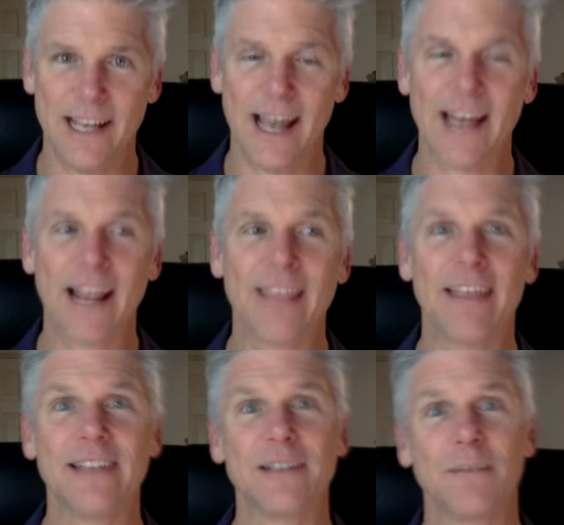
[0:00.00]
And I
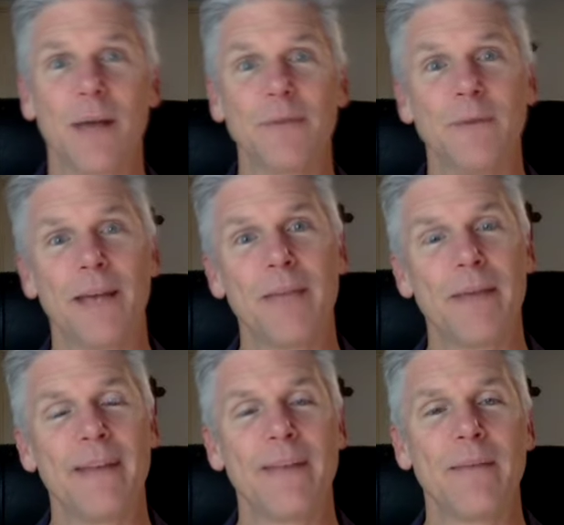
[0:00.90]
think sometimes we can
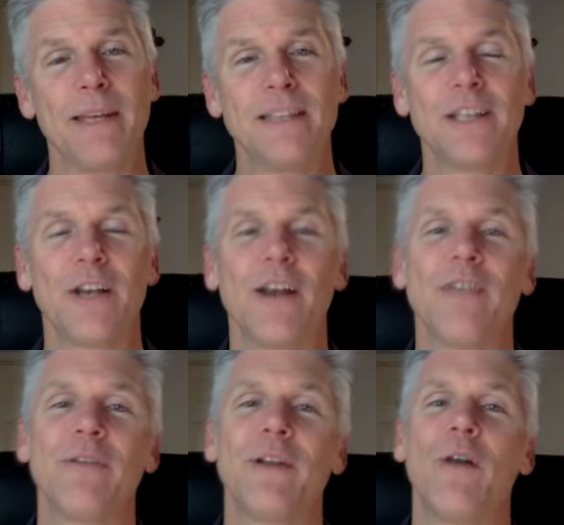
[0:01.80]
make them easier
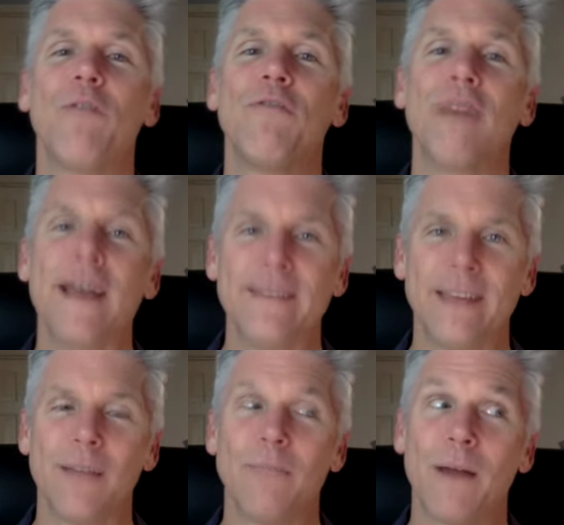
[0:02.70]
if we don't fight
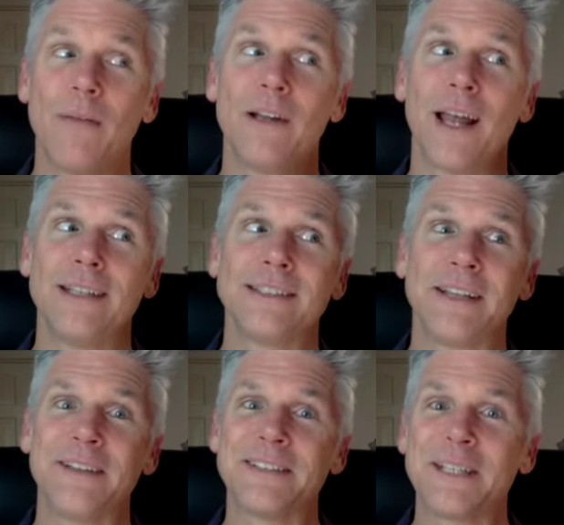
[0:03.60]
them by
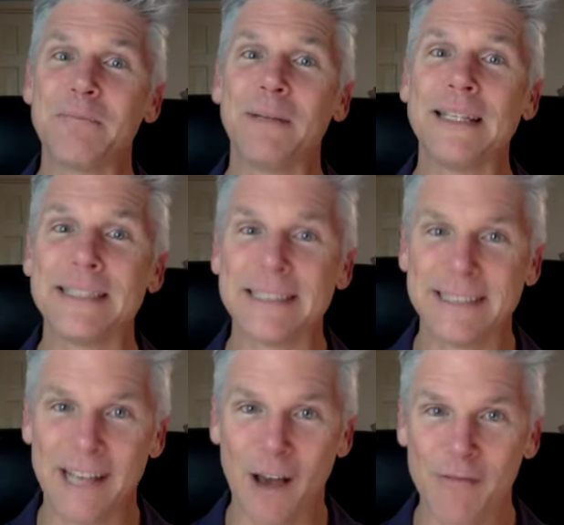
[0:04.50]
realizing the
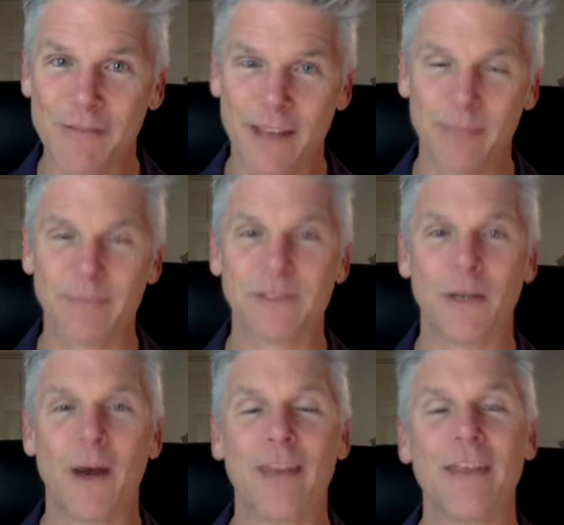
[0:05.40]
simplicity of them.
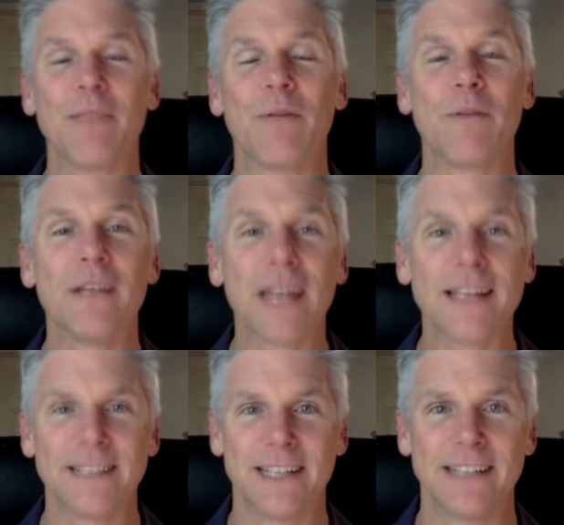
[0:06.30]
So I think by
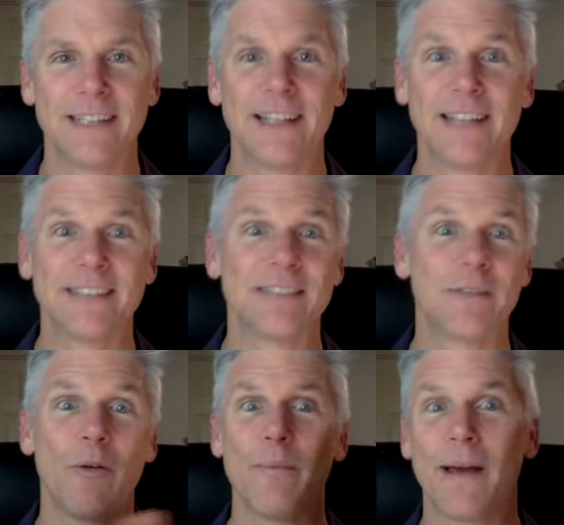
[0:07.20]
realizing it, and that's
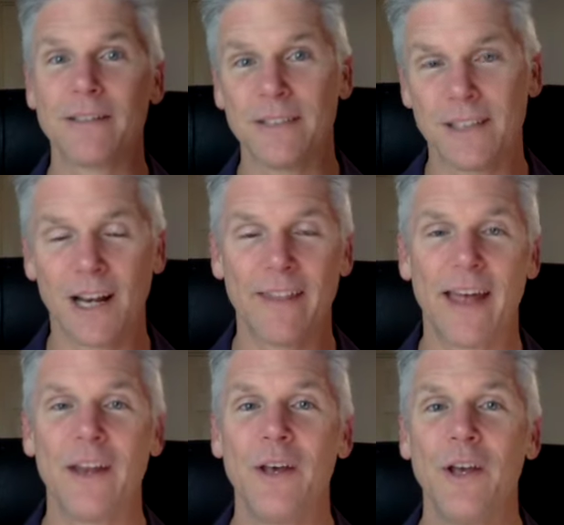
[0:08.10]
going back to a lot of
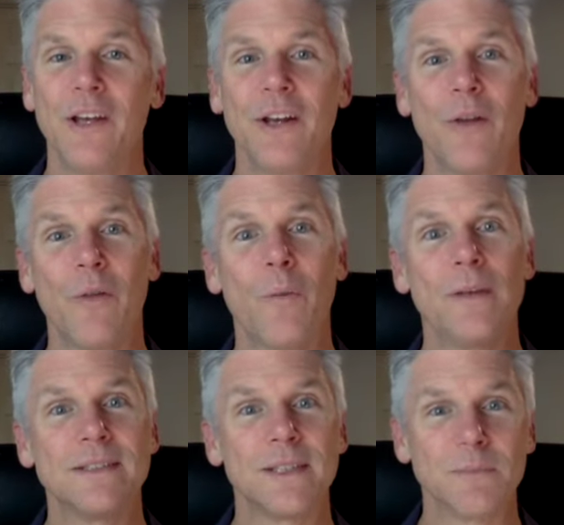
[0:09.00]
that, you know, the
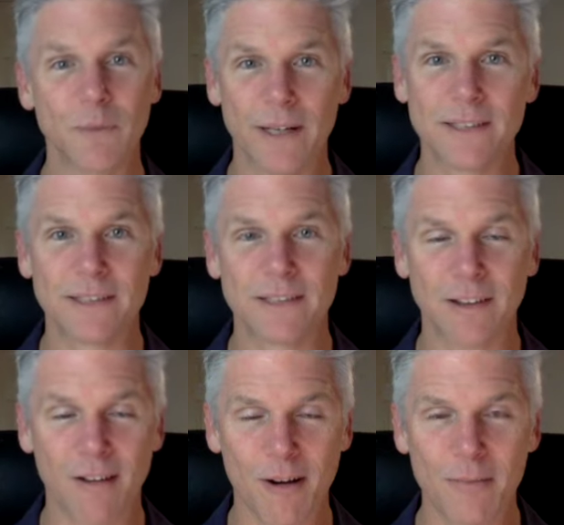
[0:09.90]
wisdom erases
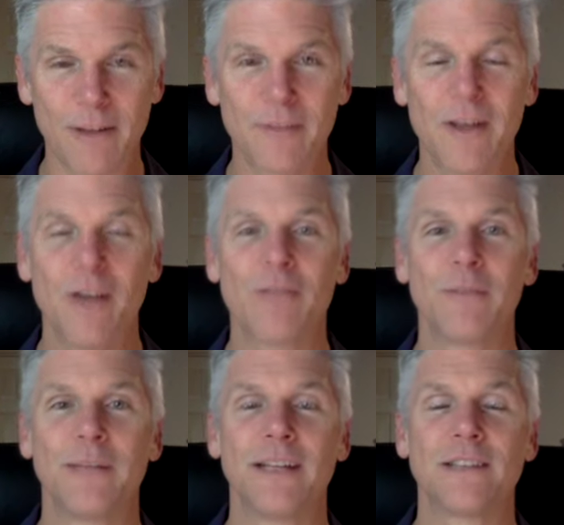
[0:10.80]
karma
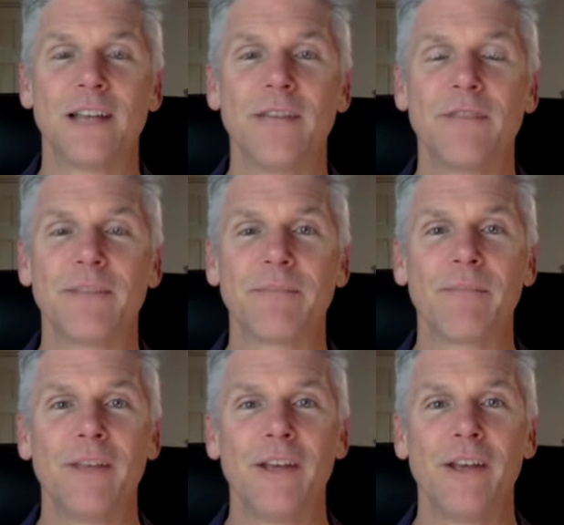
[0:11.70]
from Dick Sutphin,
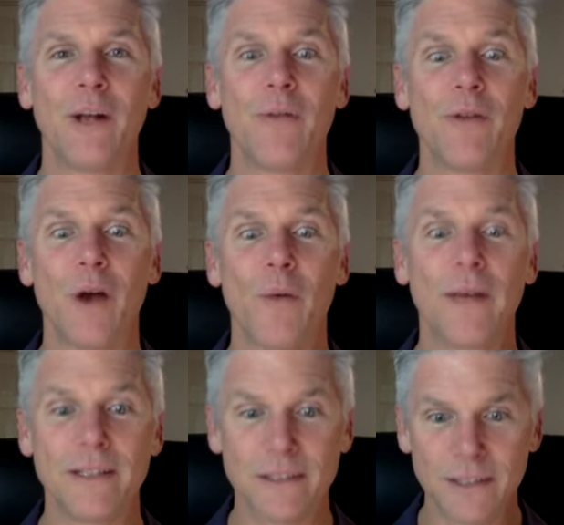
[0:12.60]
you know,
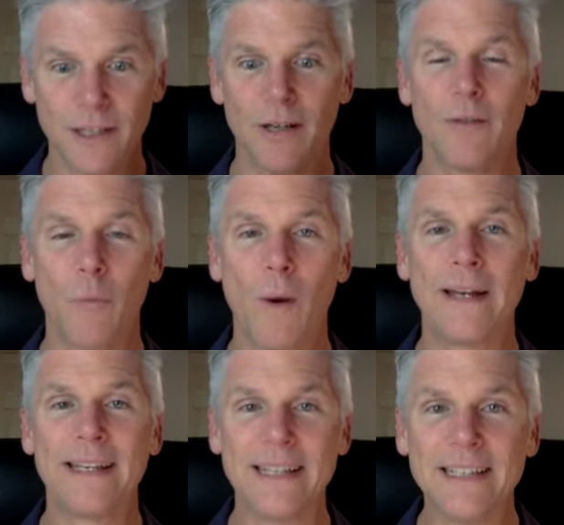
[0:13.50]
knowing
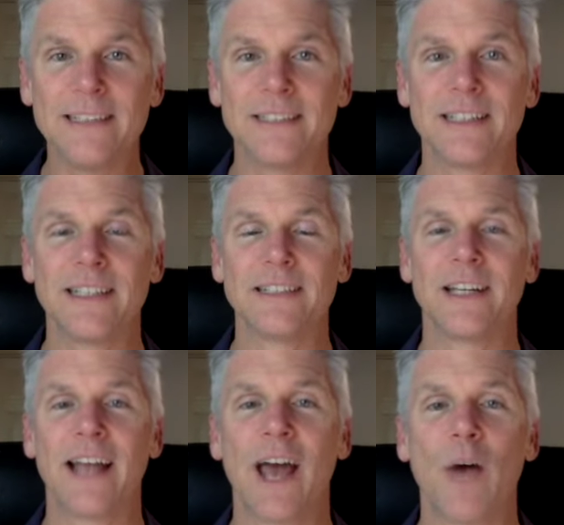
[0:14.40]
what is
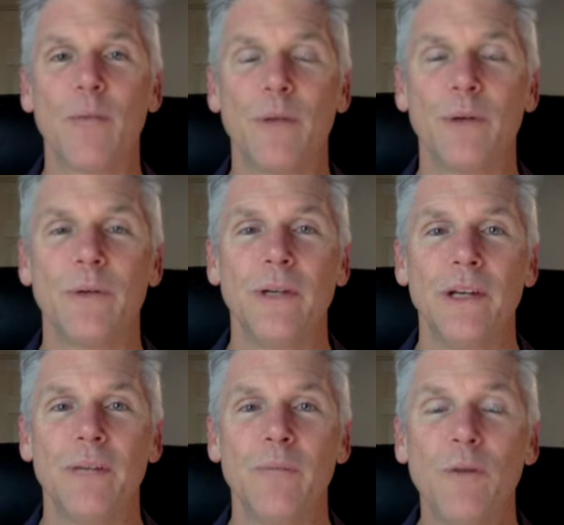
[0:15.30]
going to help you
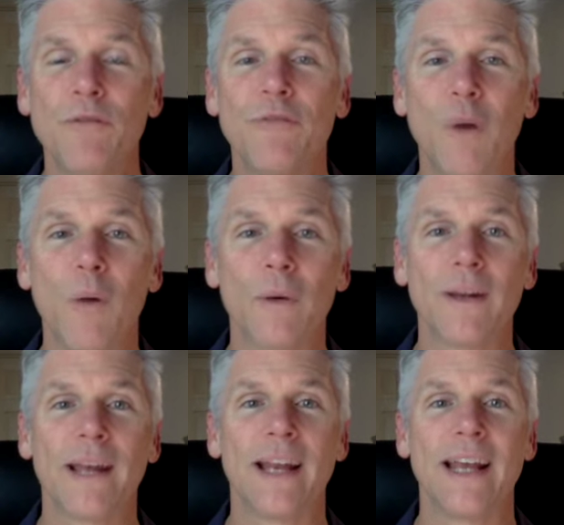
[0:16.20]
move
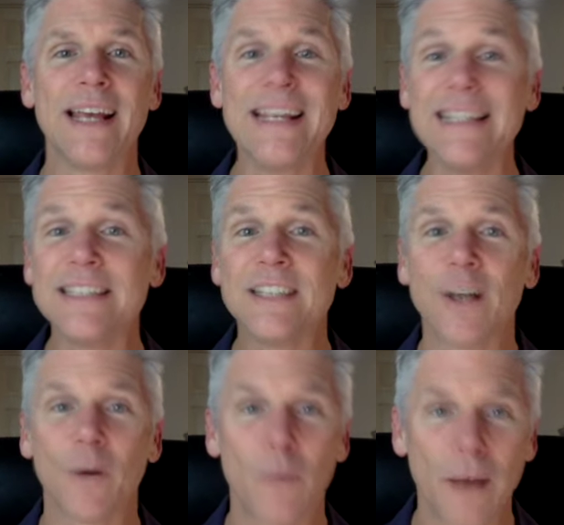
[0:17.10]
forward in an
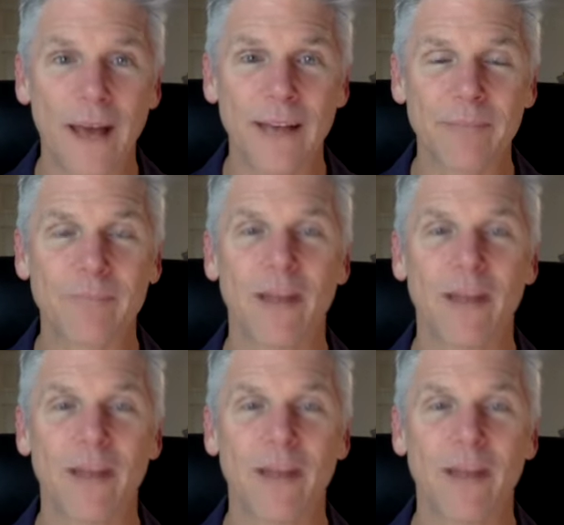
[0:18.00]
easier way.